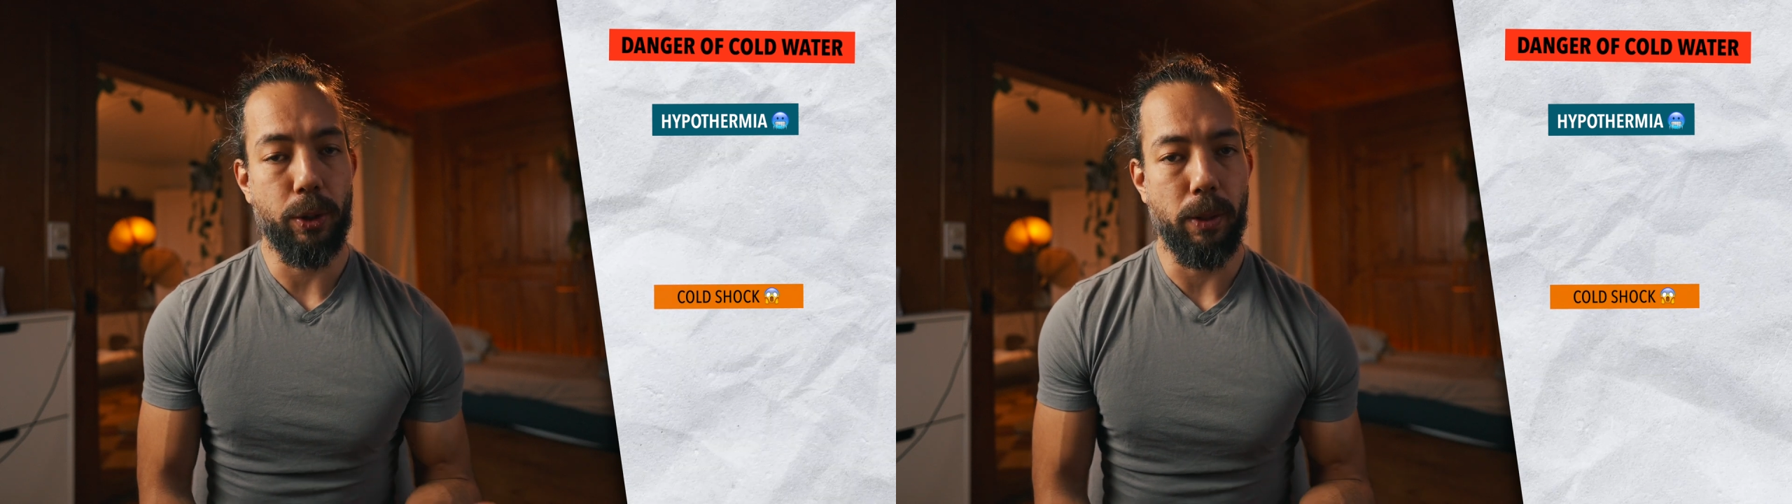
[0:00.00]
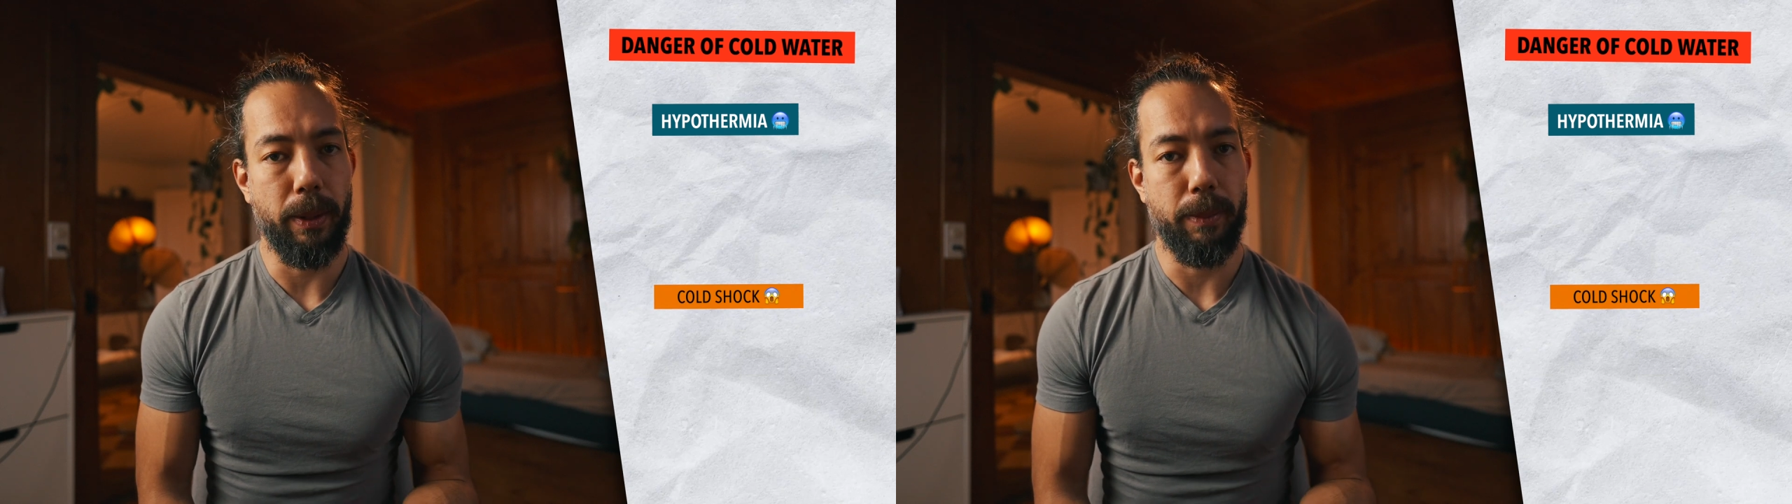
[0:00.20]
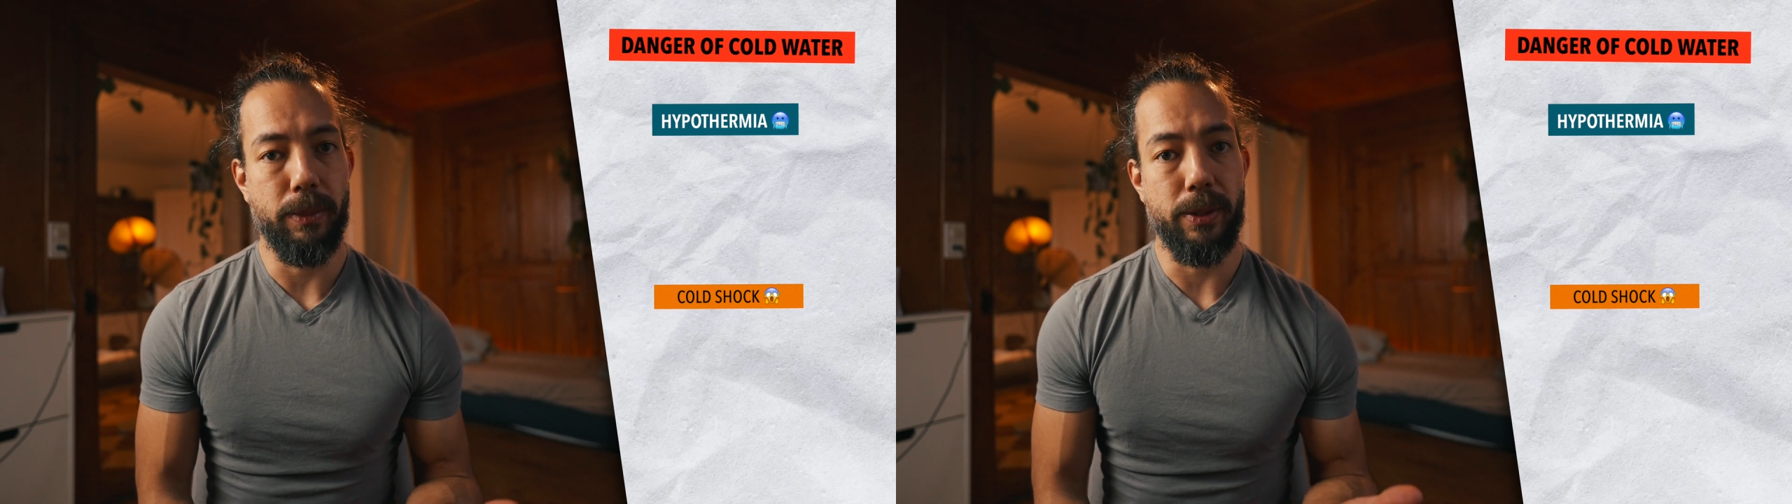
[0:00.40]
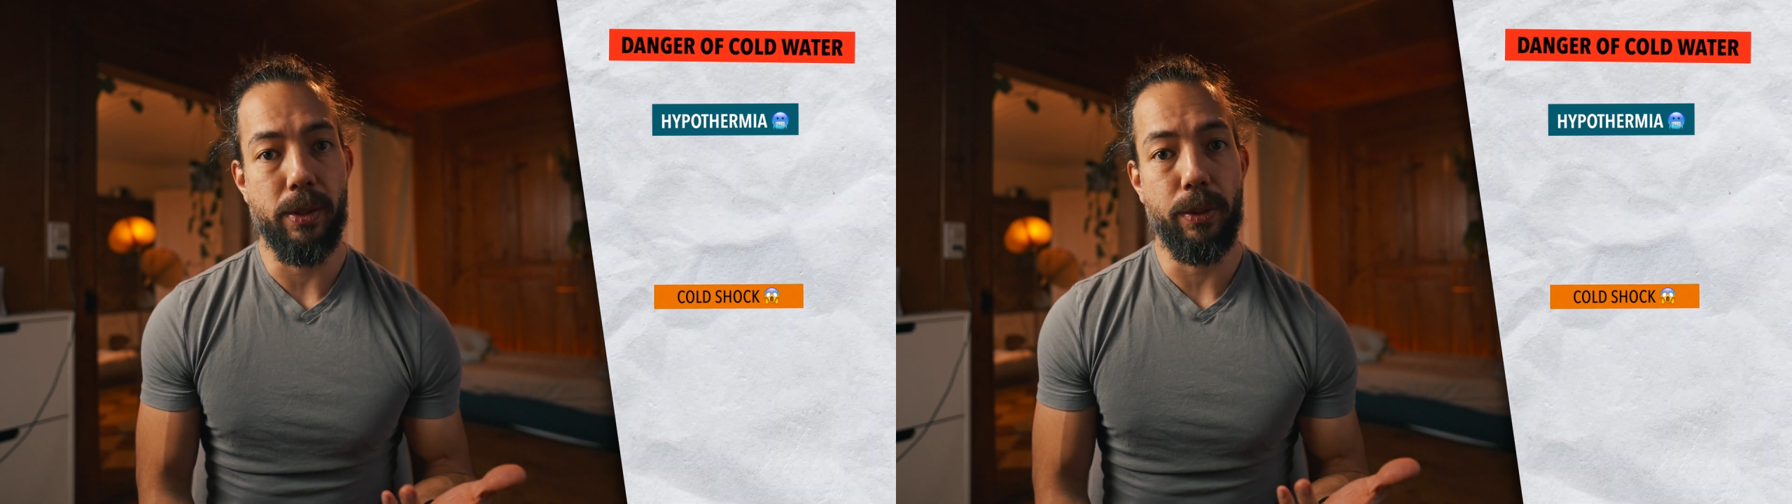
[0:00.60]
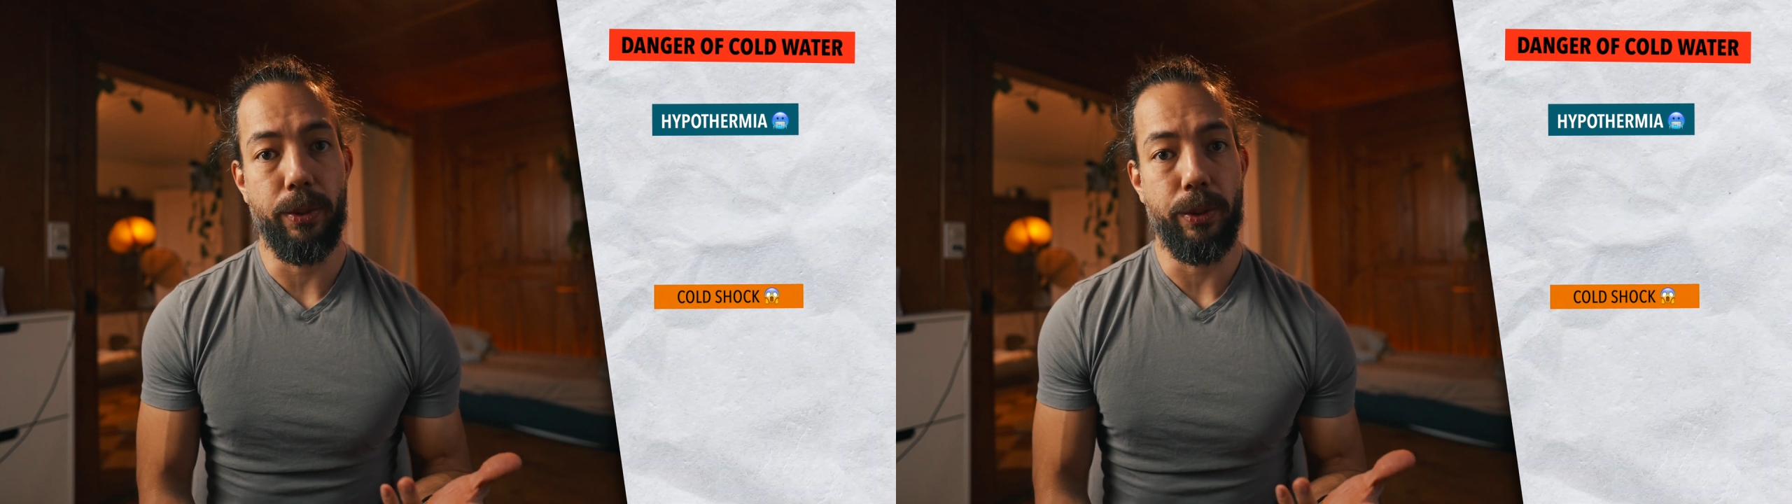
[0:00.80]
problems
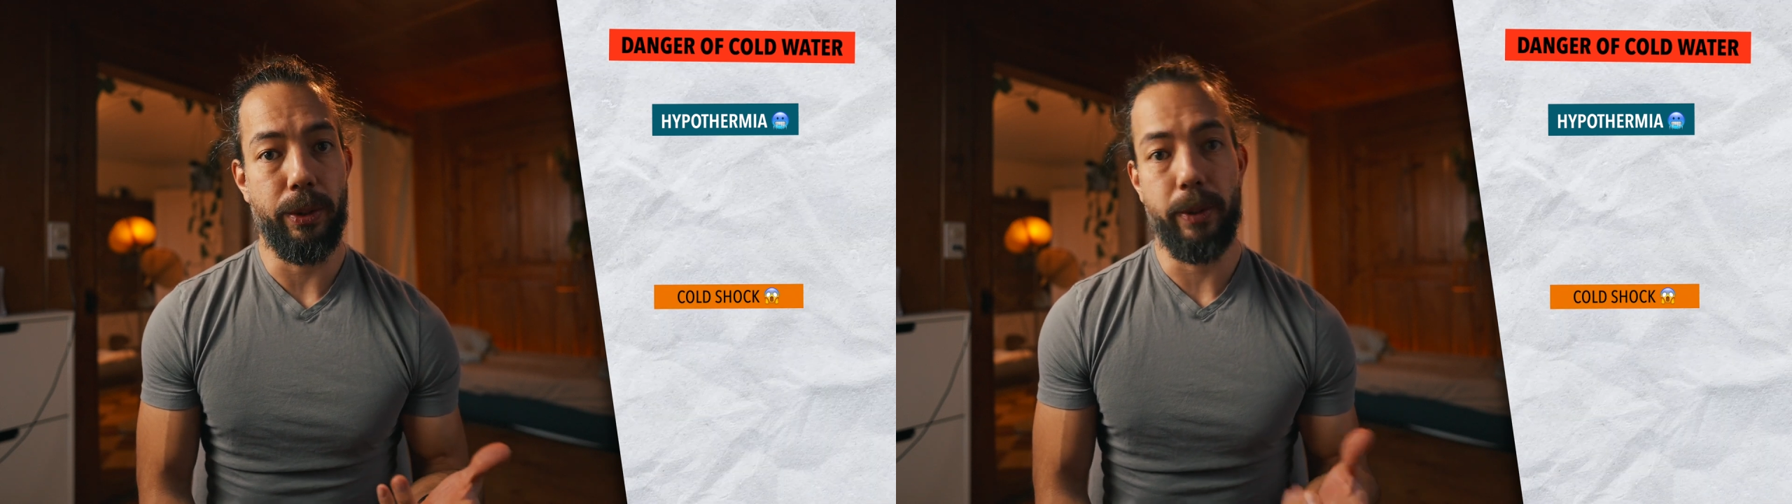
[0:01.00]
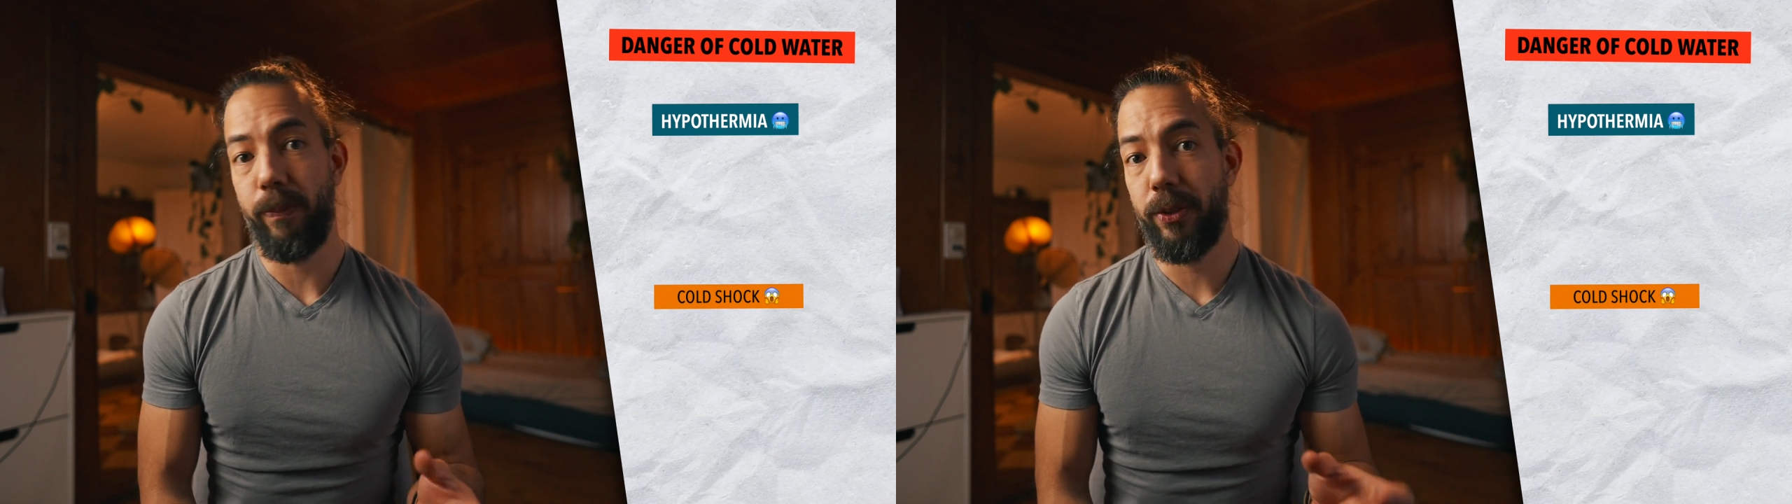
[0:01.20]
or